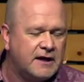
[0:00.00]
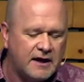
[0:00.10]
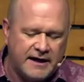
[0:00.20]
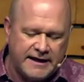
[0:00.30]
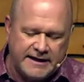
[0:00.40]

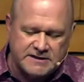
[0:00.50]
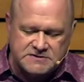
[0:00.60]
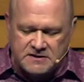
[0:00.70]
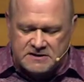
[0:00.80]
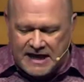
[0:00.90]
is
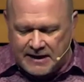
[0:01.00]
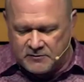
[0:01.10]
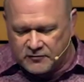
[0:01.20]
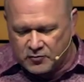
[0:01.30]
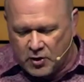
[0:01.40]
the time of
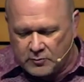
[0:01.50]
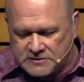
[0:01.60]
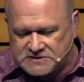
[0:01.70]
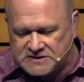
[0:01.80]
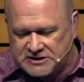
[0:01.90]
the Roman
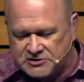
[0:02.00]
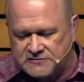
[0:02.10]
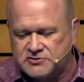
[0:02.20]
siege of